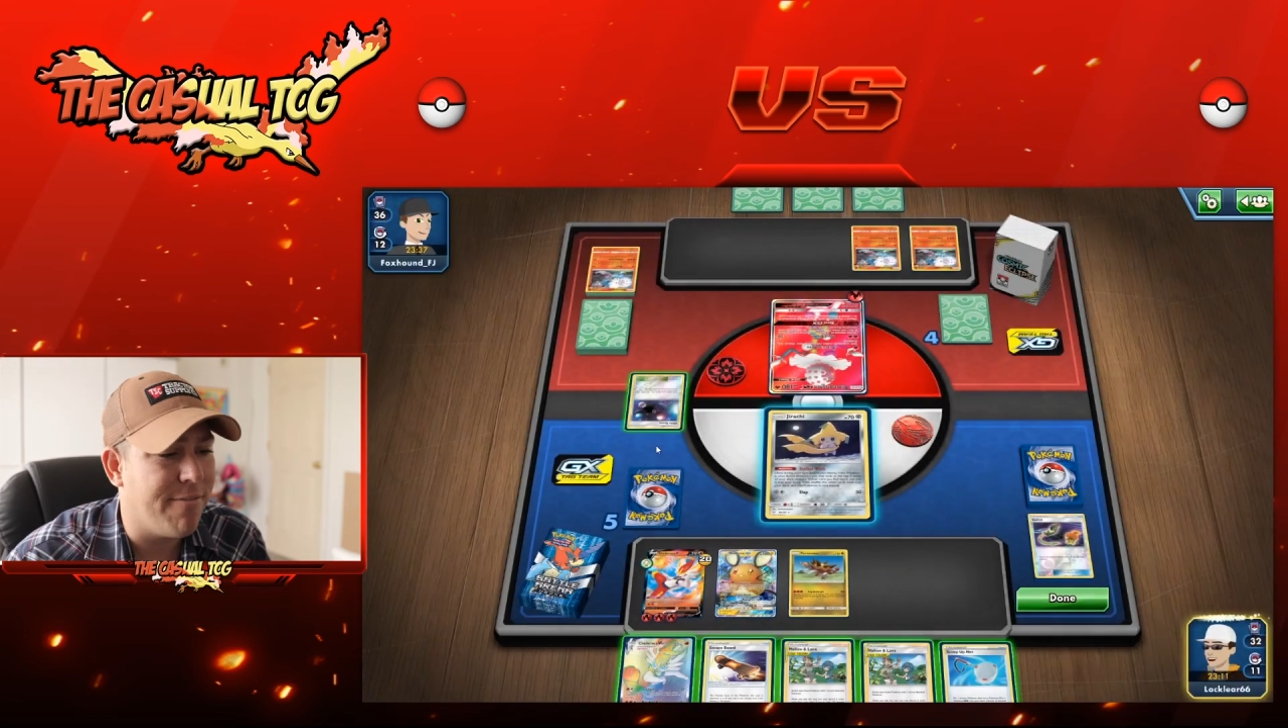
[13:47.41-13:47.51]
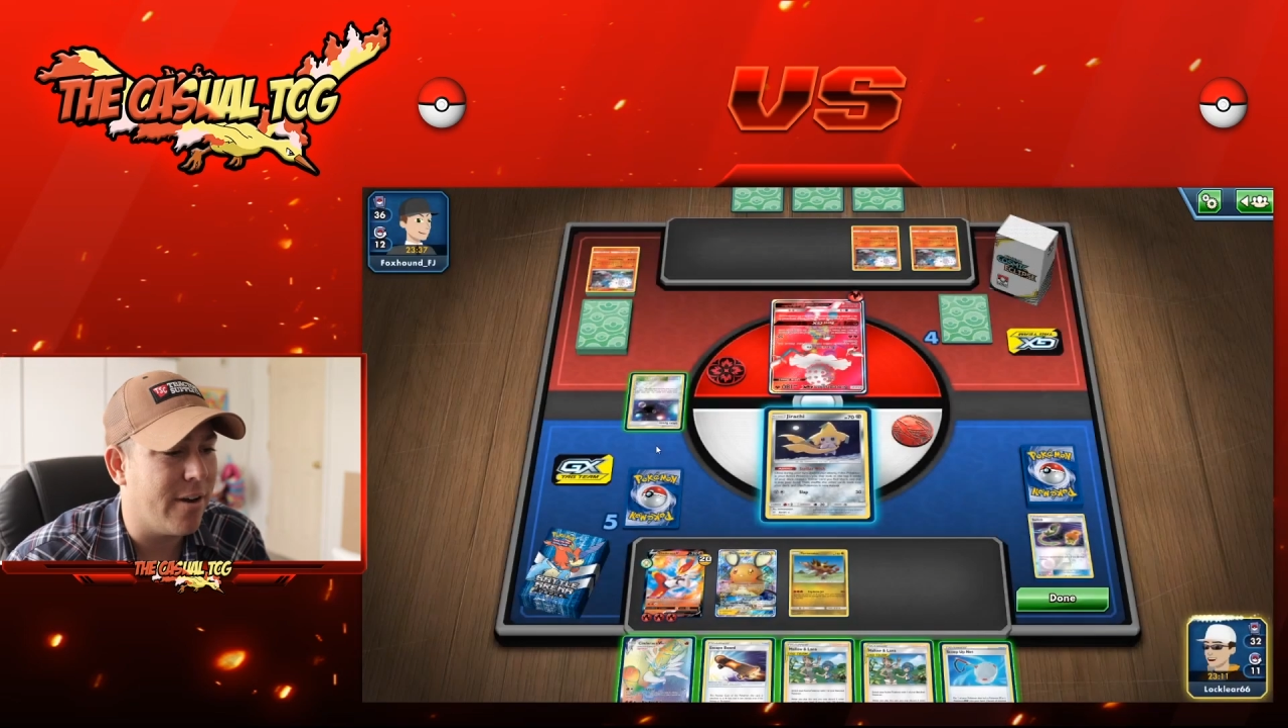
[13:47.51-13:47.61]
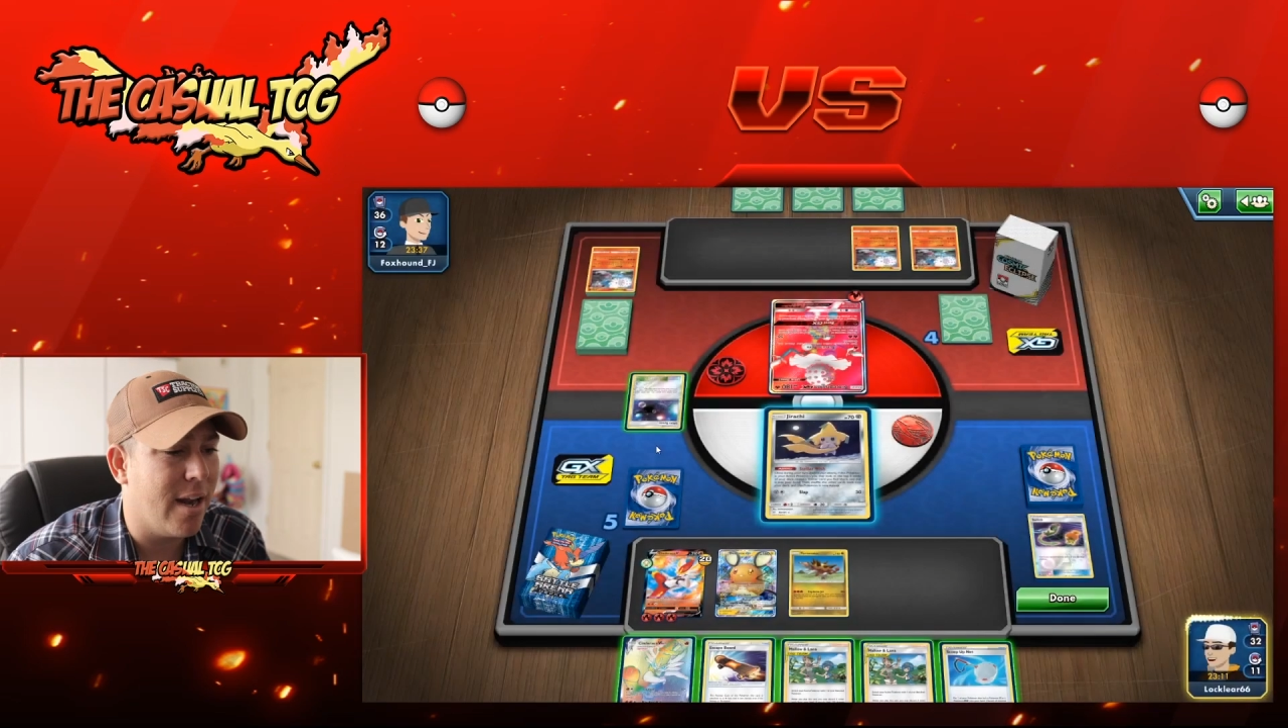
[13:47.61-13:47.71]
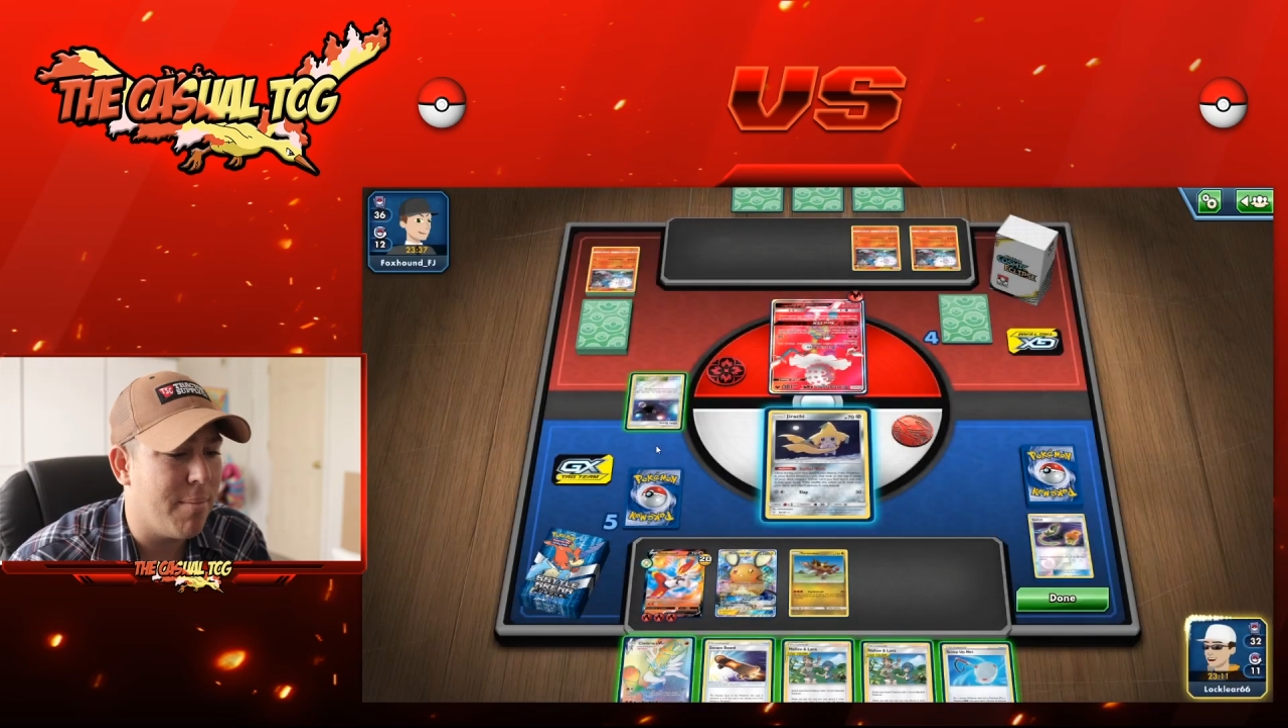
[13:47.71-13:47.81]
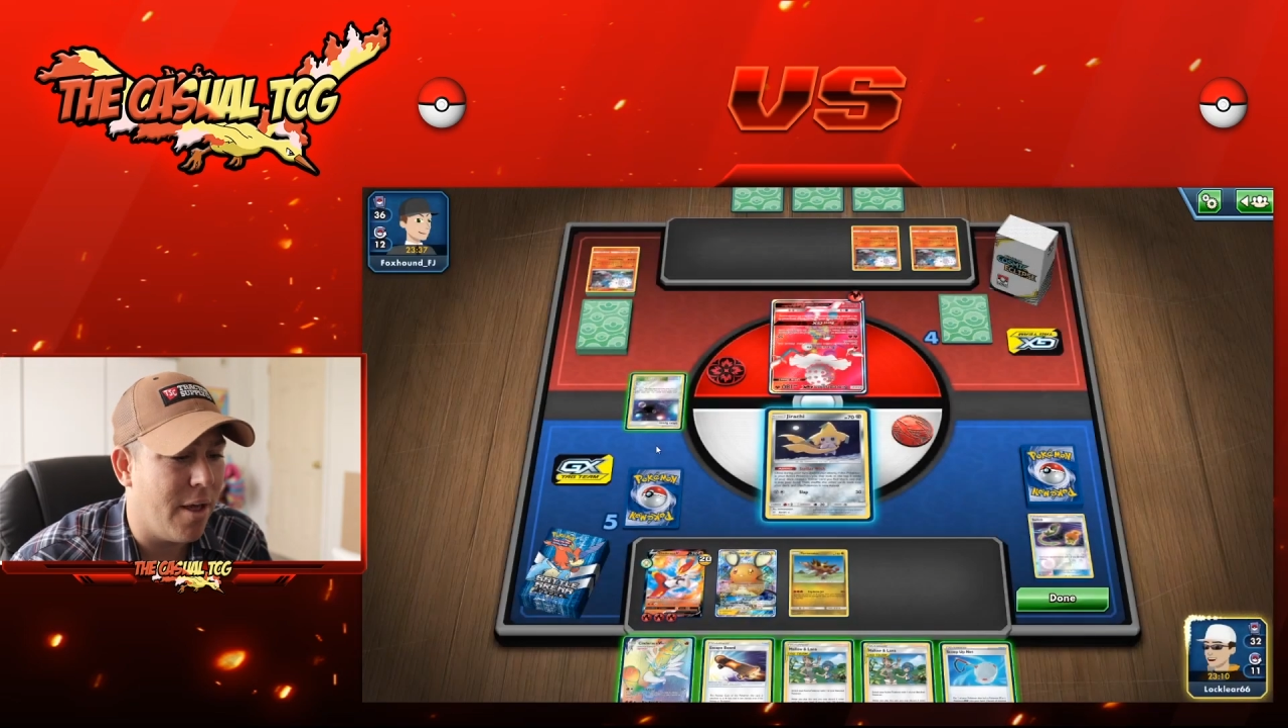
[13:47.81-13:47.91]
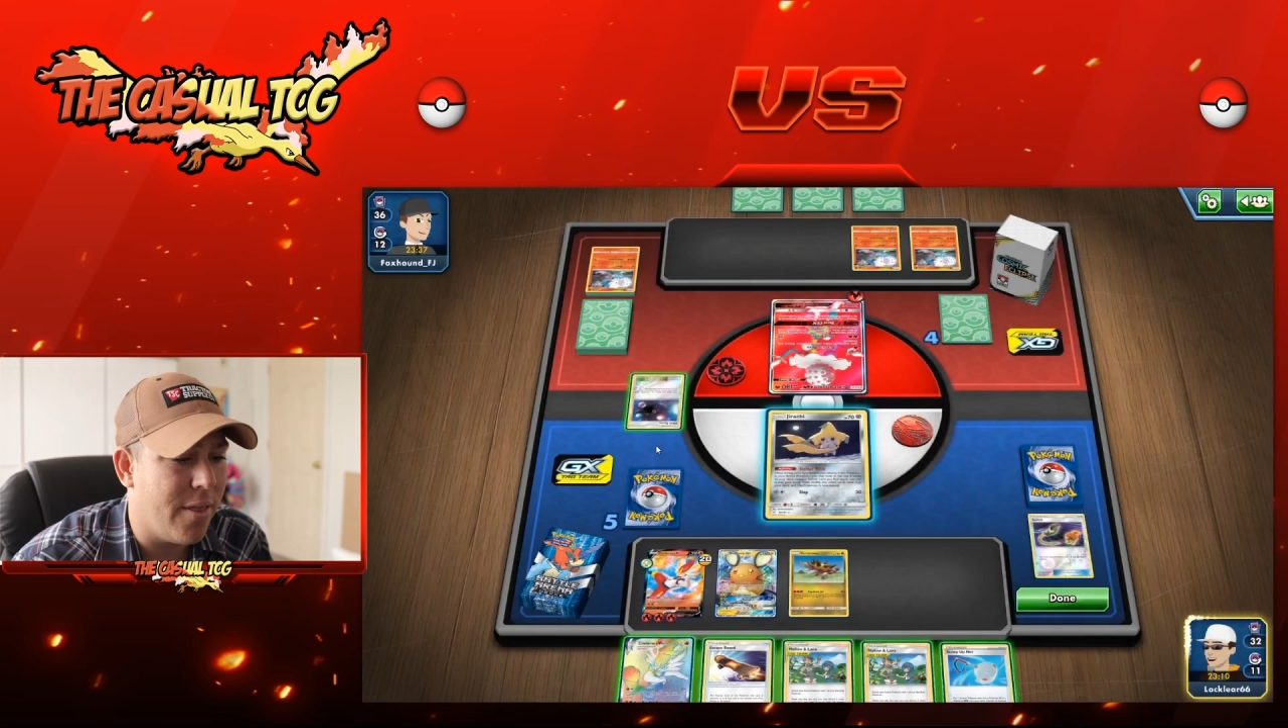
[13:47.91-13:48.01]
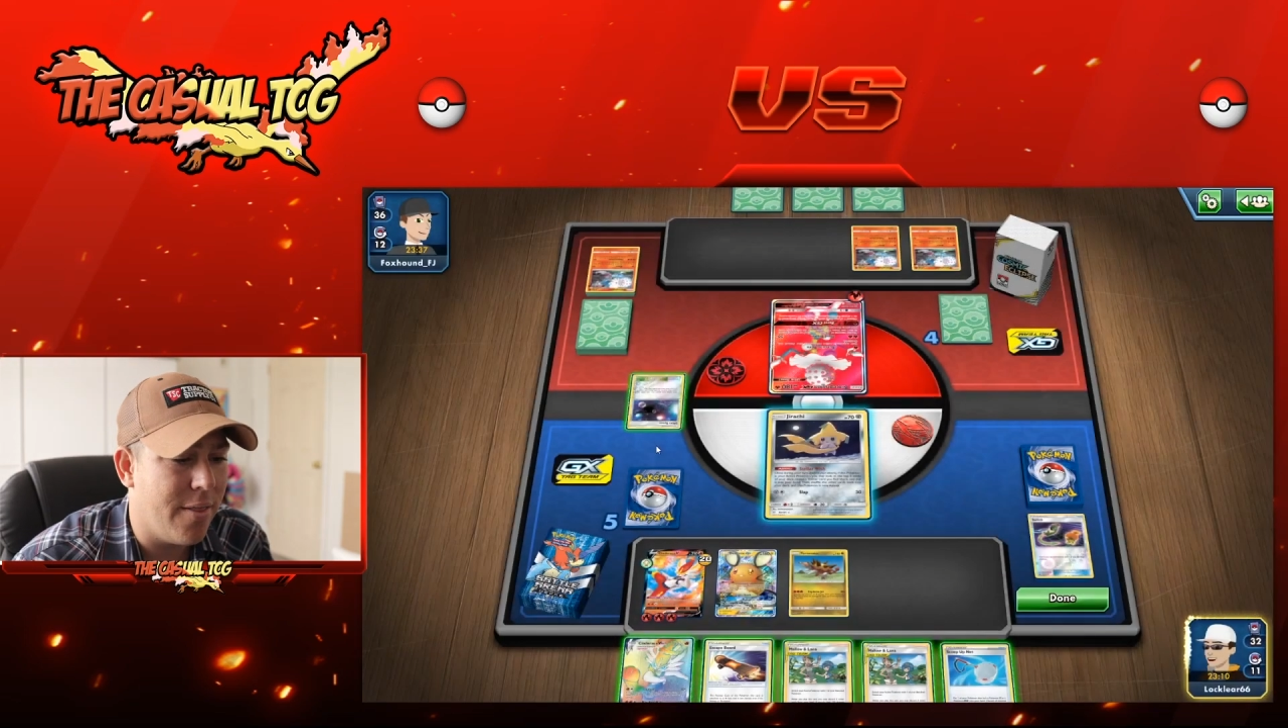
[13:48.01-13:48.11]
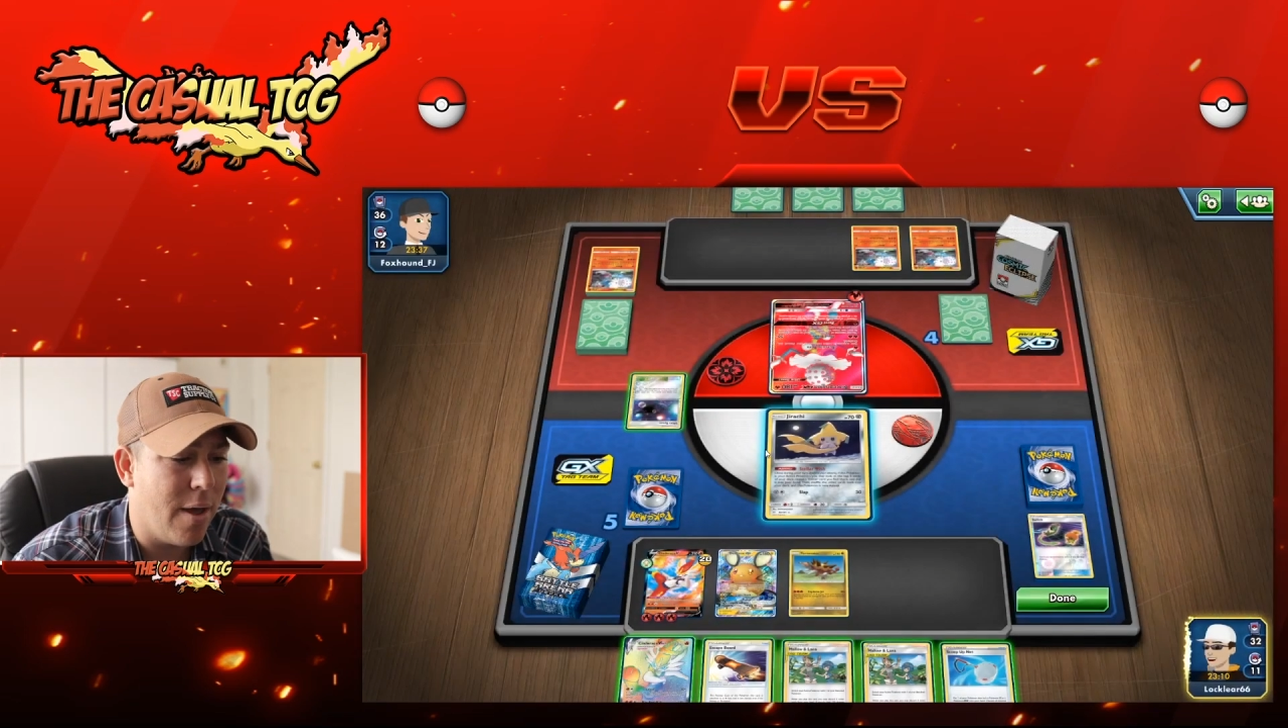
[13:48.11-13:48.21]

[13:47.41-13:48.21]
forget about that.